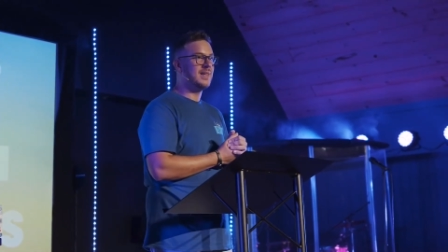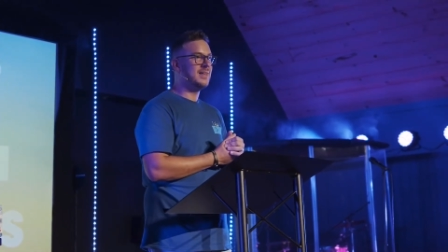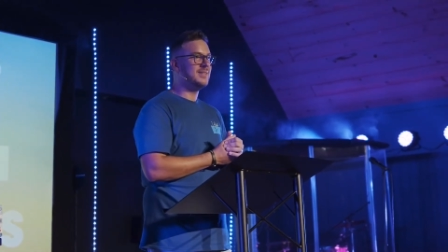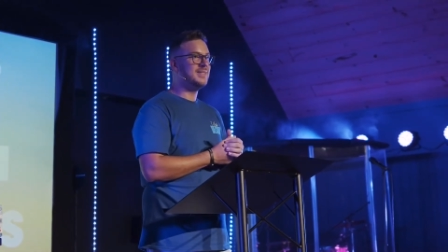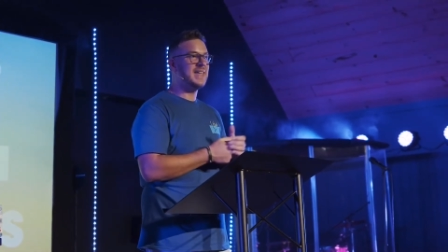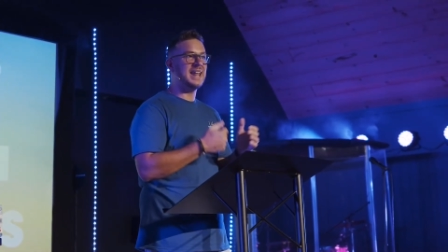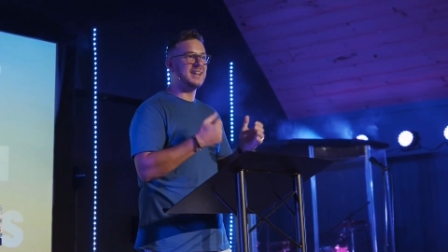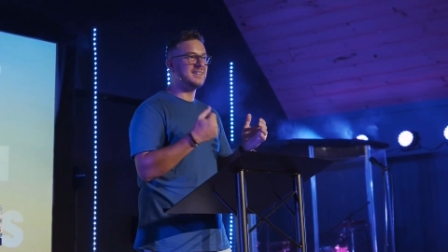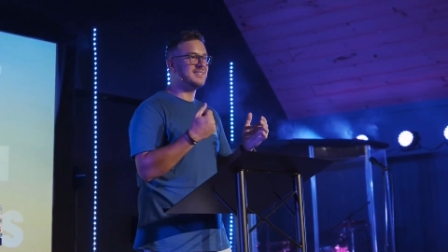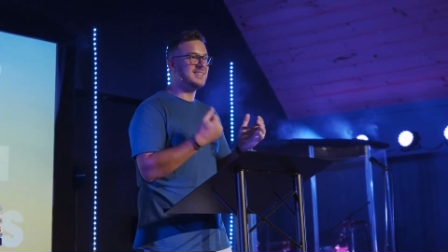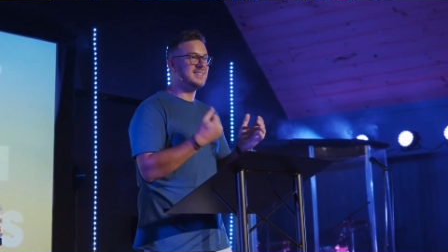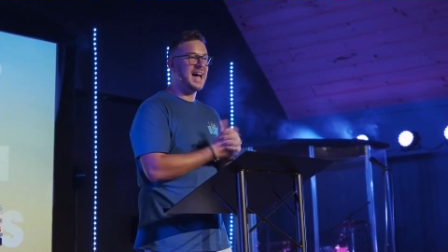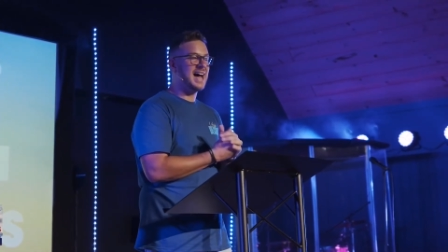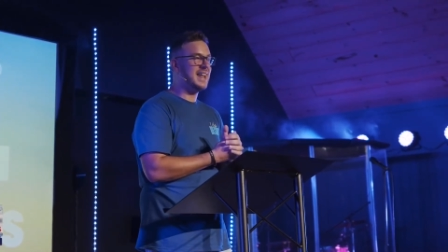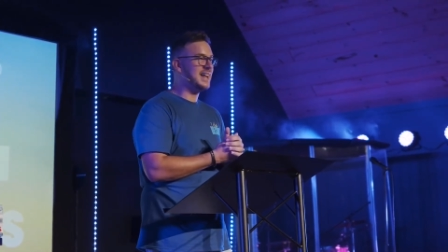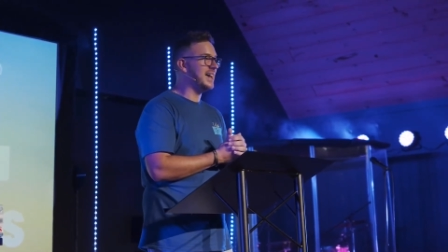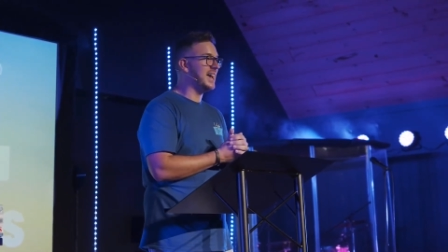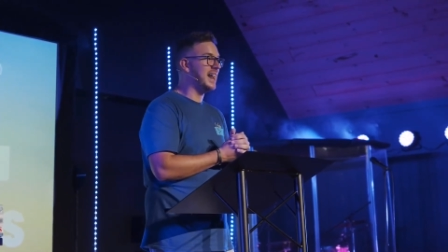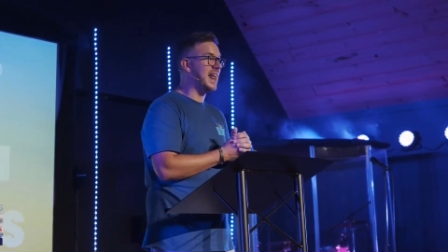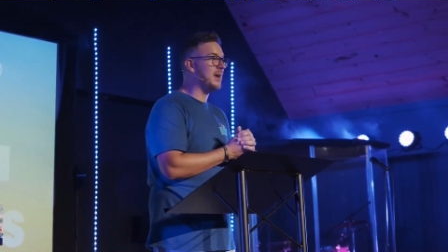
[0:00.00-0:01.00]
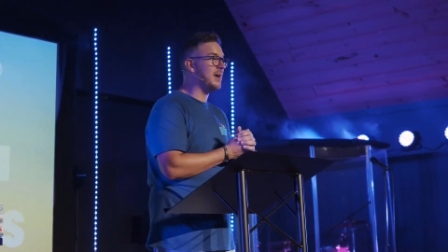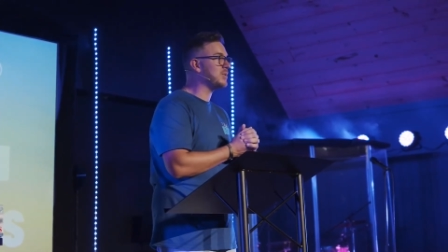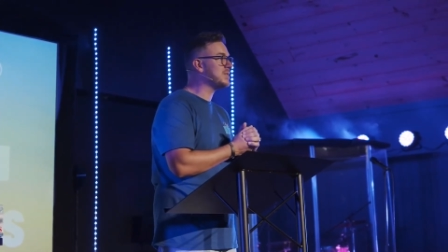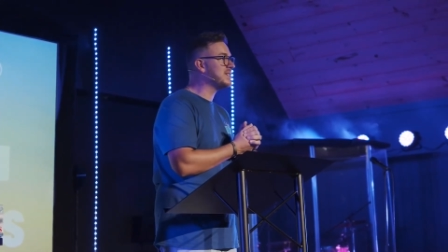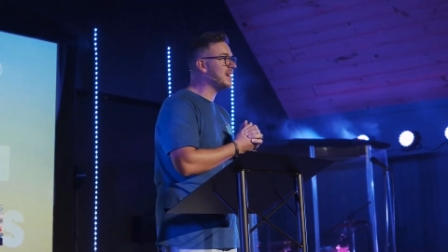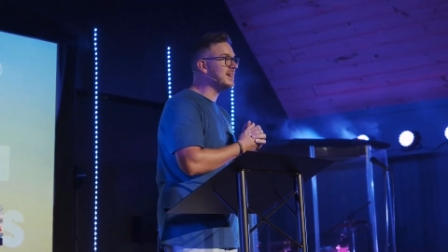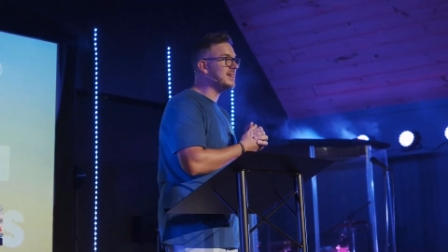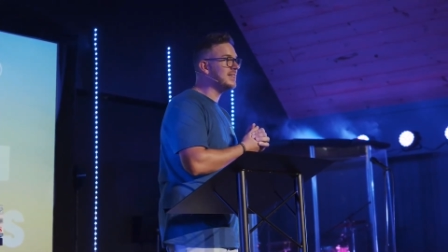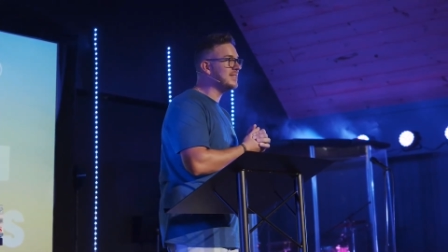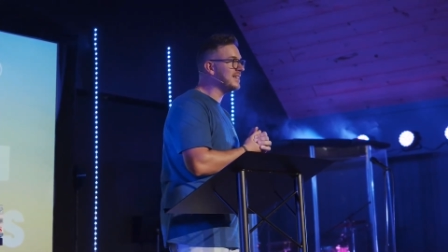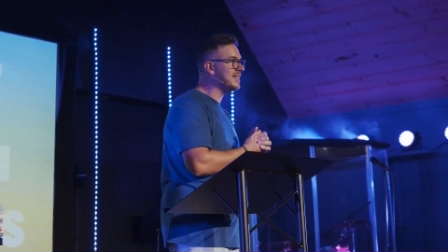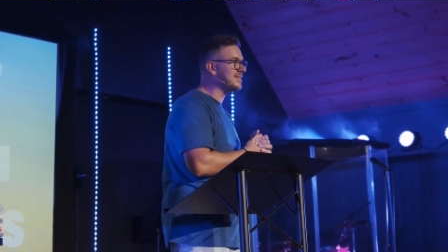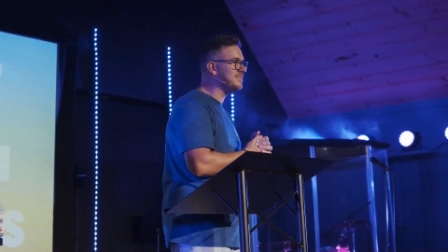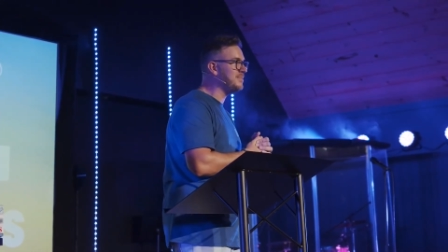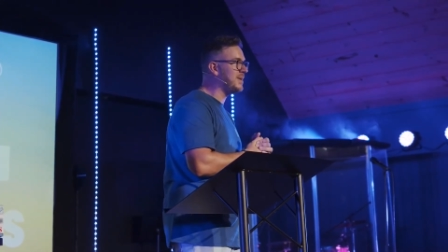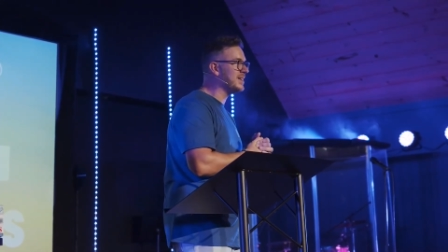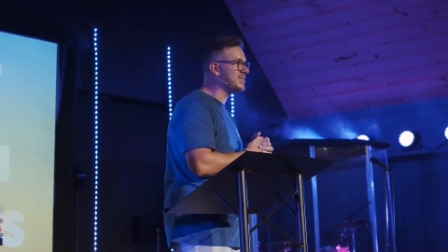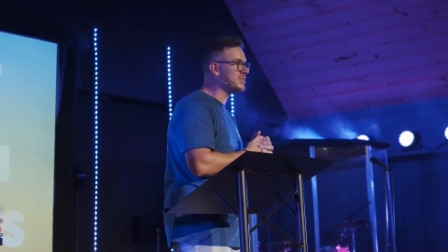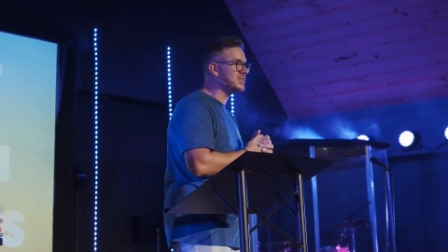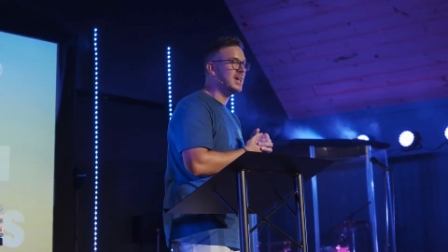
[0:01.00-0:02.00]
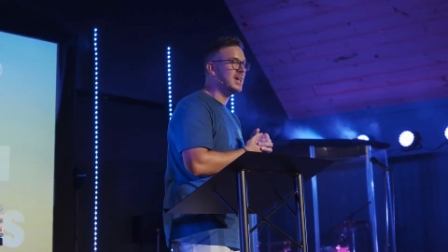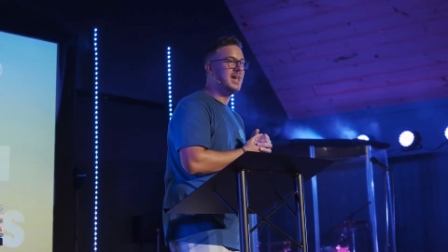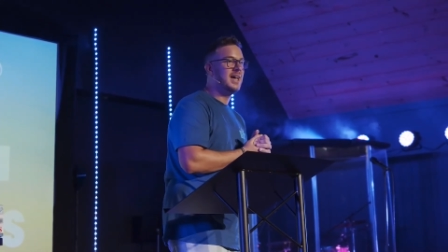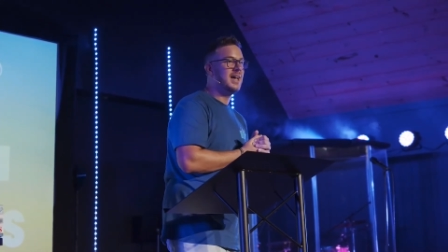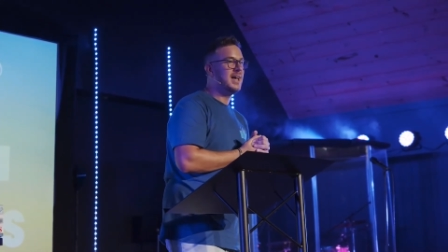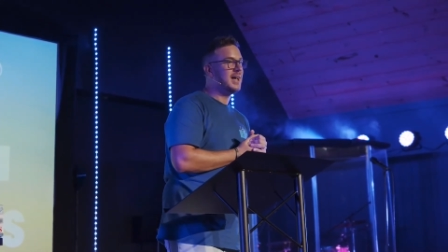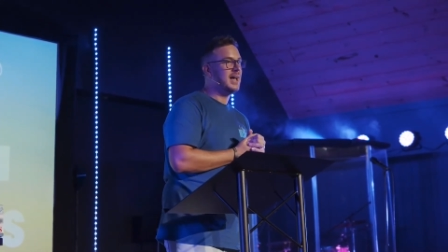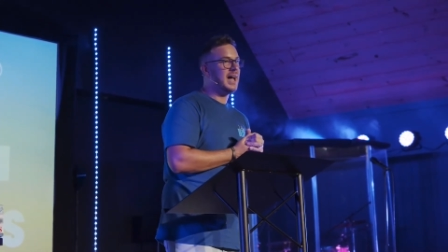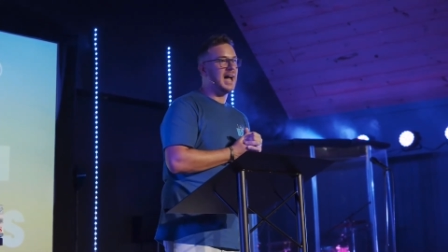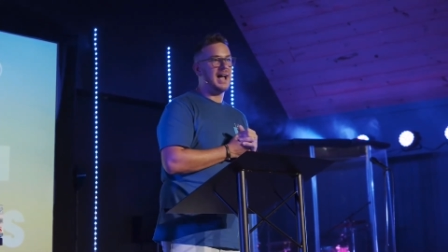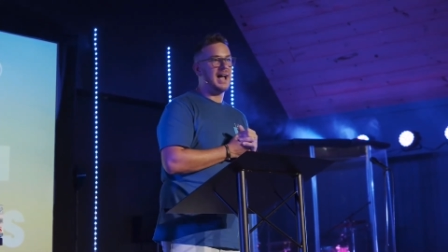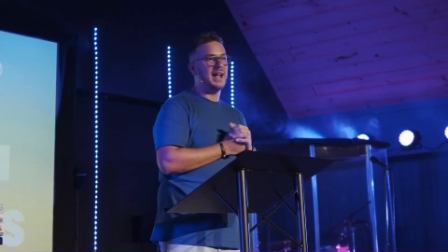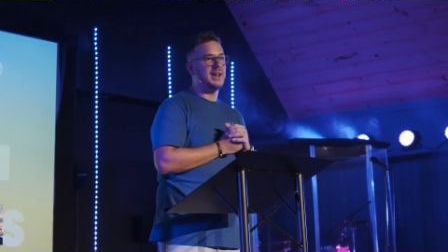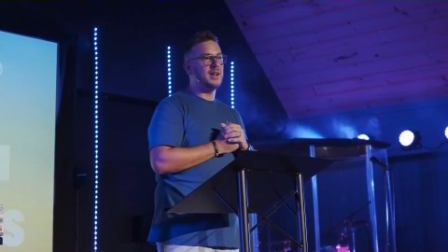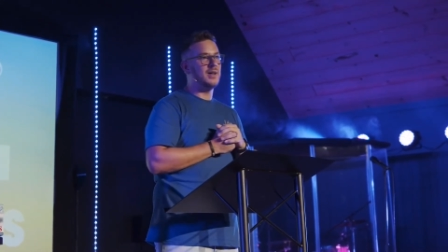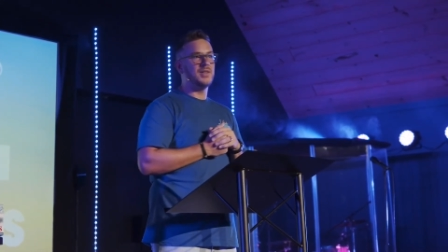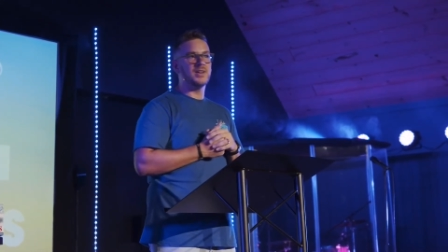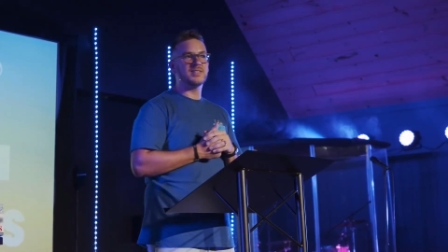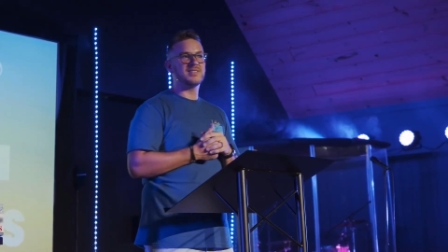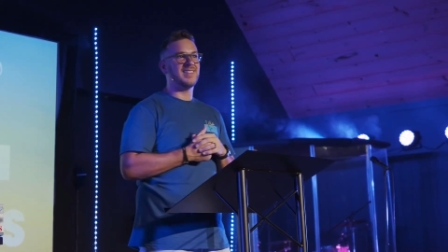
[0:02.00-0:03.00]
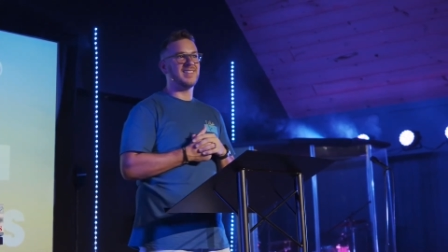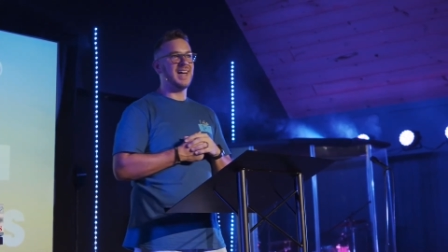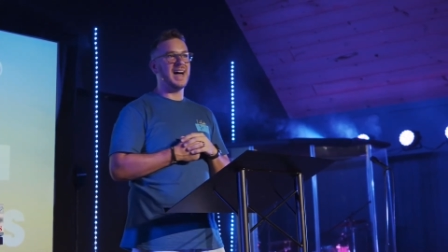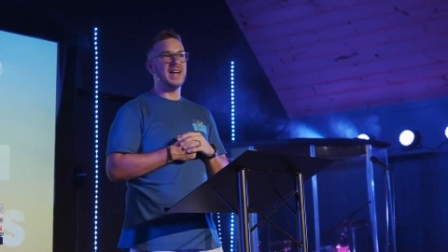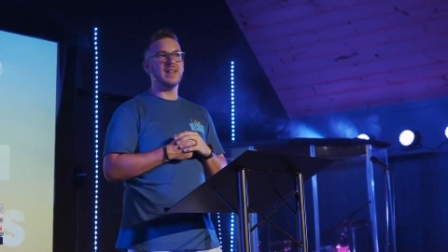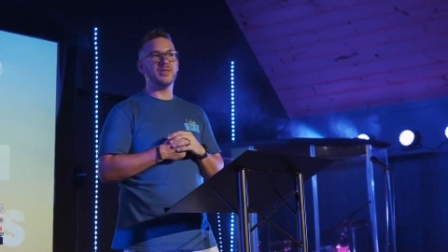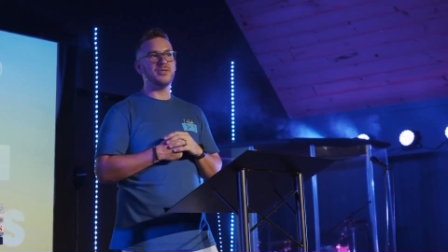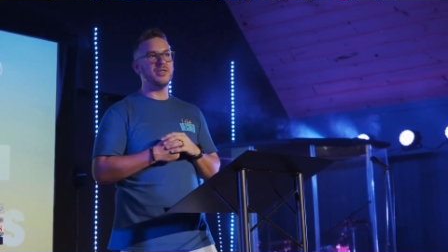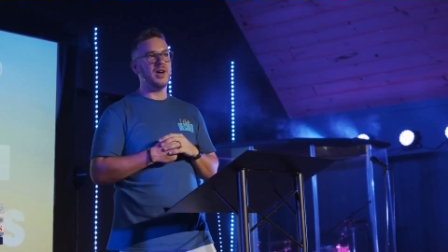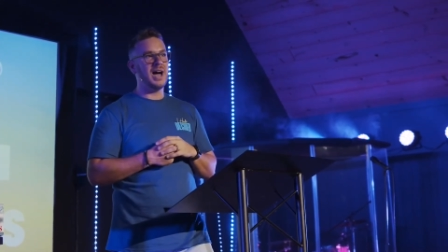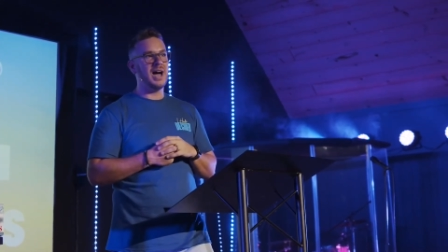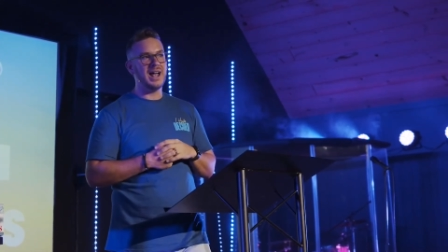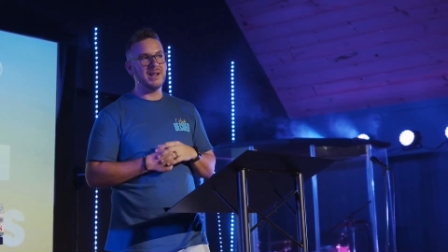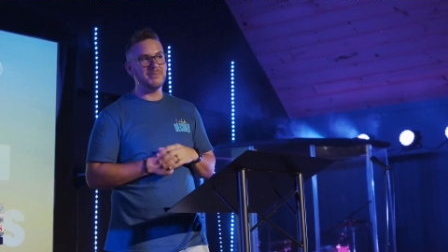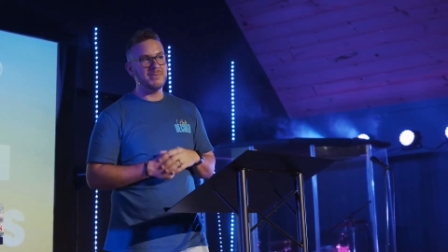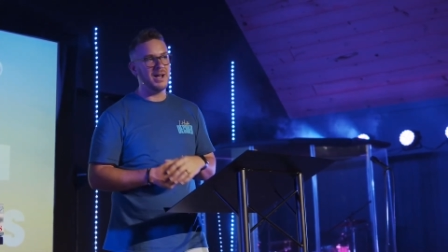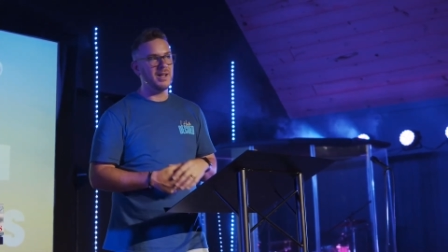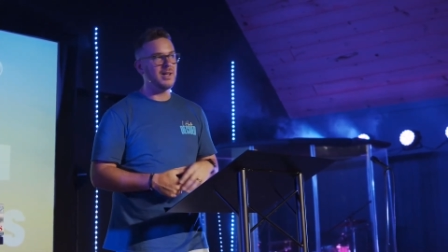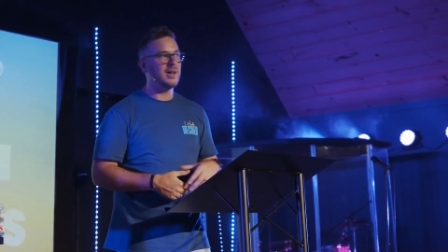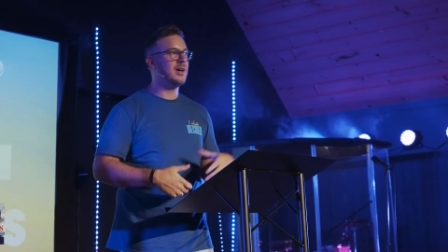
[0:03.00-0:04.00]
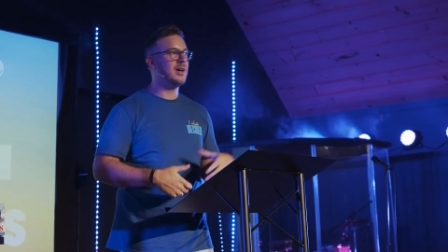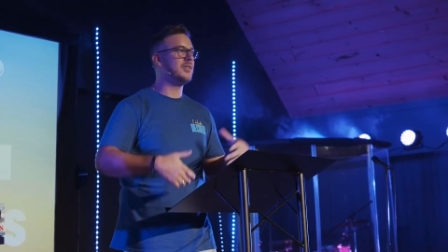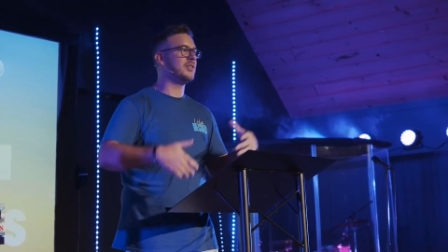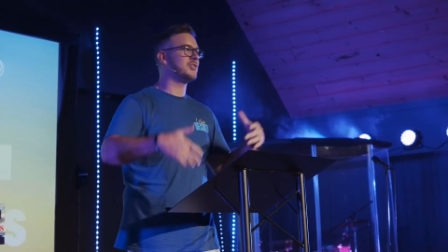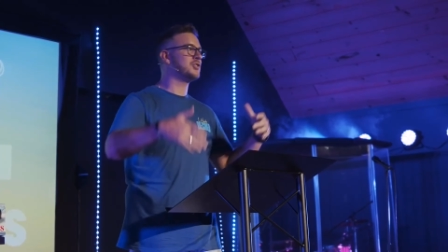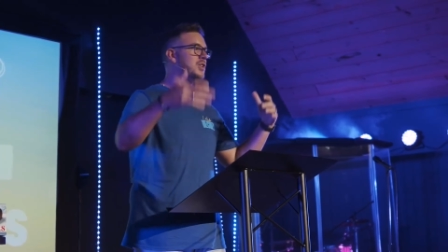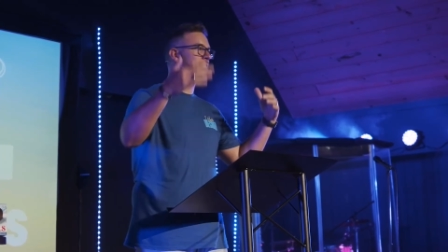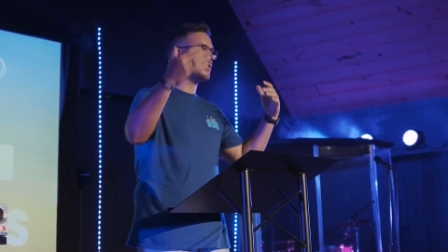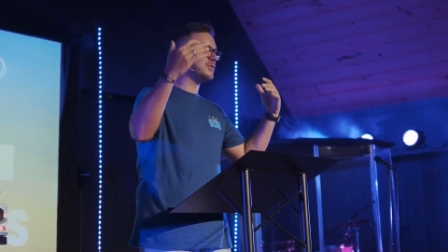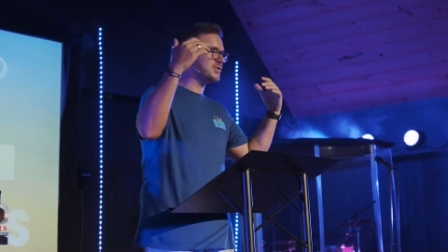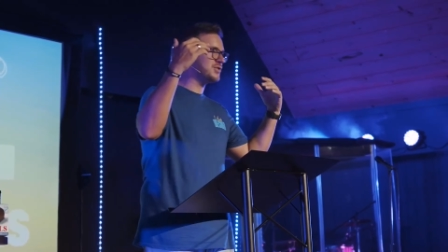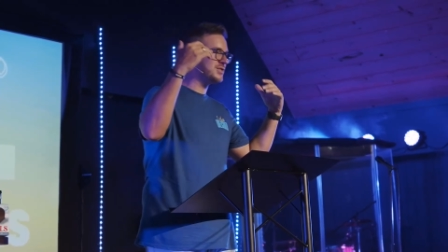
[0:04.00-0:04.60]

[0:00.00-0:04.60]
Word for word: That is not it. And I will tell you this much. I know there's a lot of thought about, oh, the church